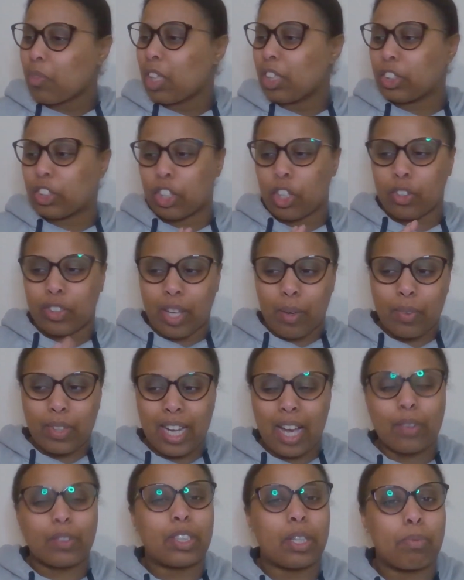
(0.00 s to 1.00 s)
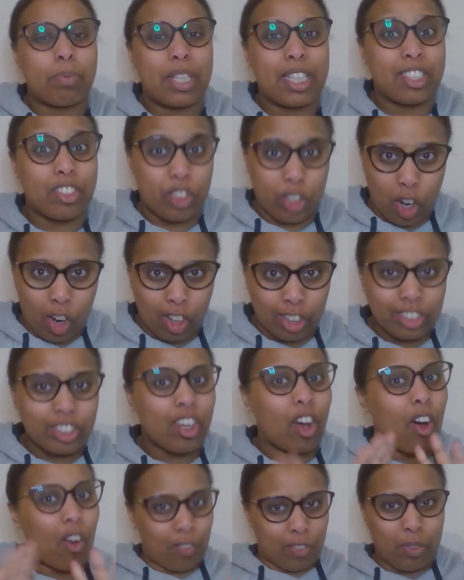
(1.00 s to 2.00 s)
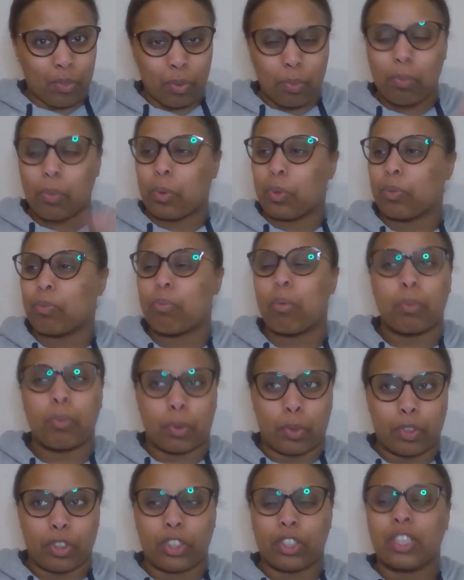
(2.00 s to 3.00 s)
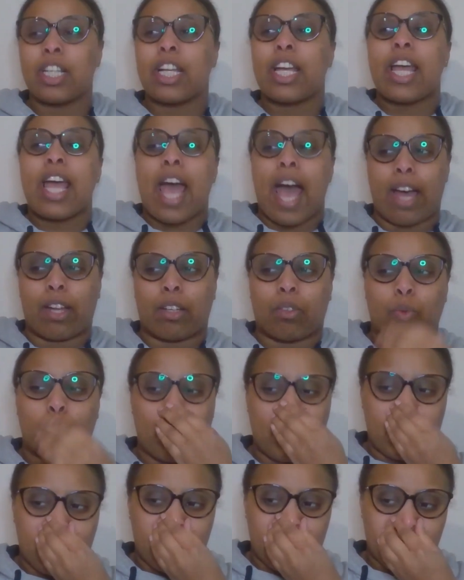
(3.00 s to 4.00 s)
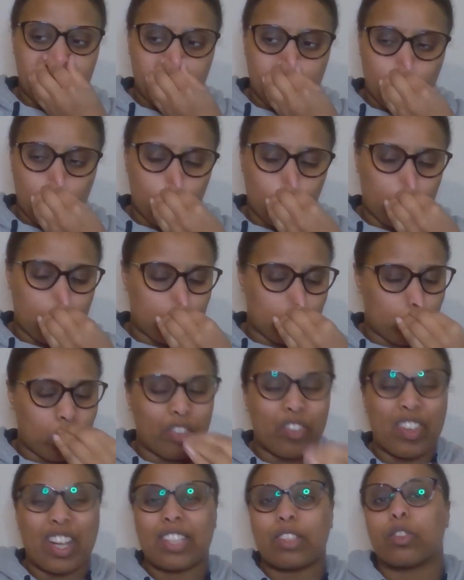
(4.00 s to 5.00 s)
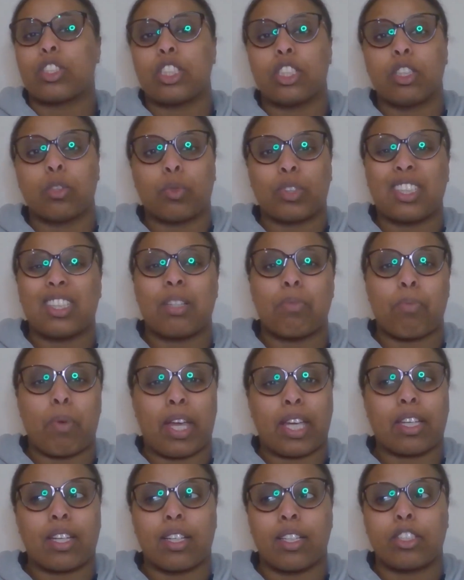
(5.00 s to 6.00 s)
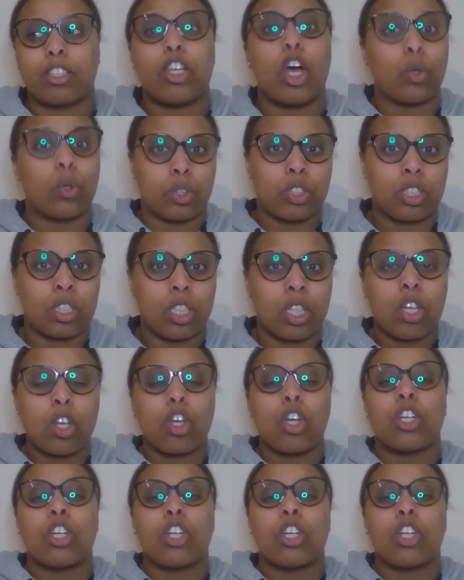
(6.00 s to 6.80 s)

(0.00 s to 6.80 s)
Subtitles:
So they were now going to be in charge of the memorial, and Randall still wanted to make a toast,